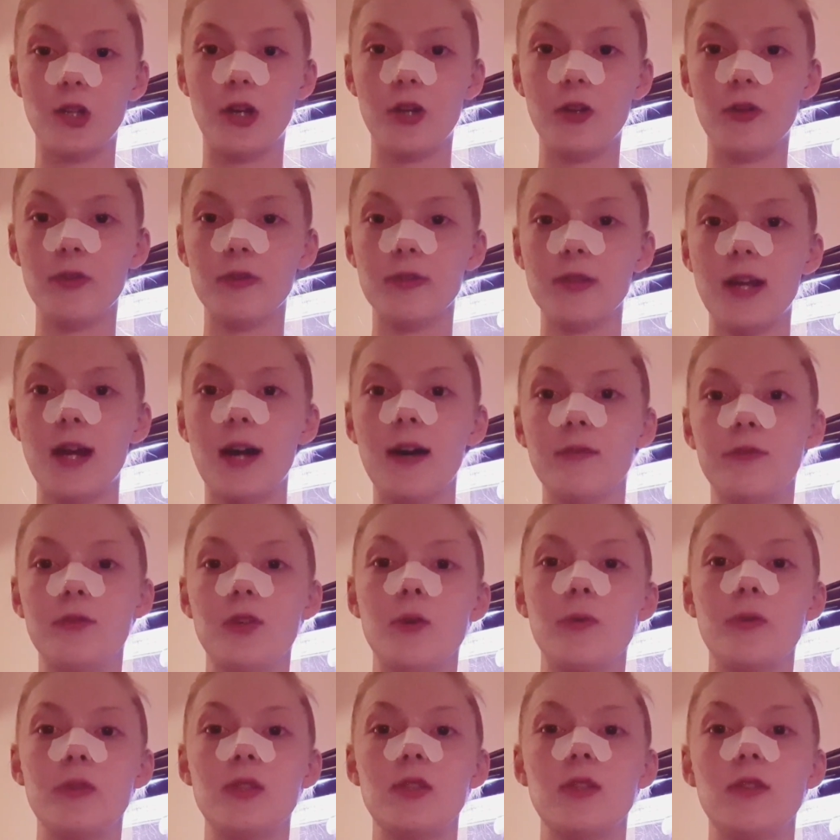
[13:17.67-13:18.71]
I also have no
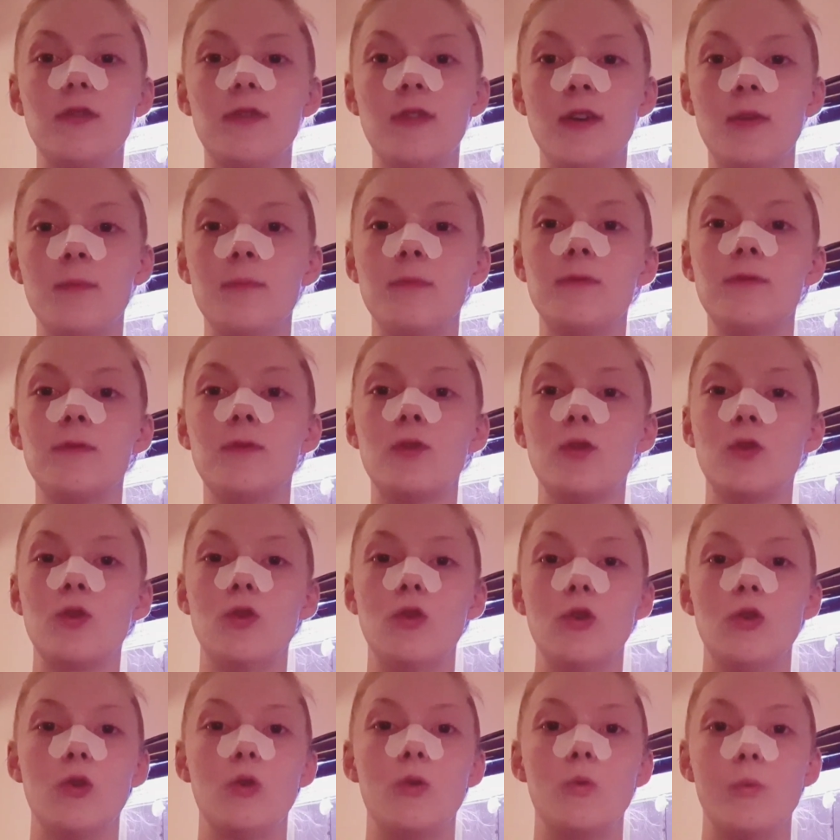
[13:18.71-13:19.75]
one to film
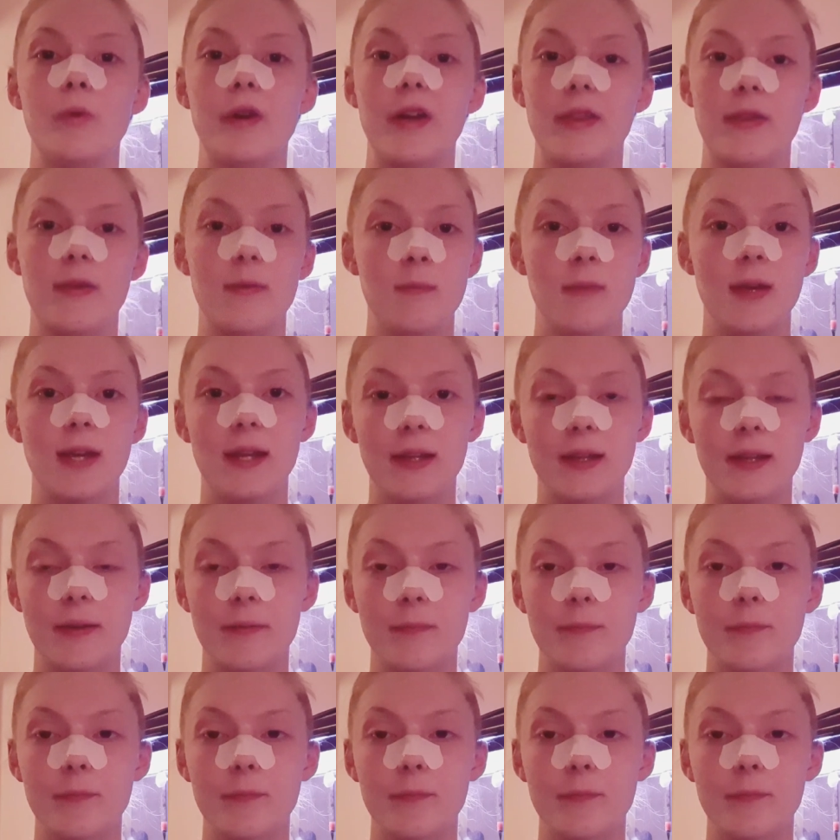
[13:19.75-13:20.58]
for or with me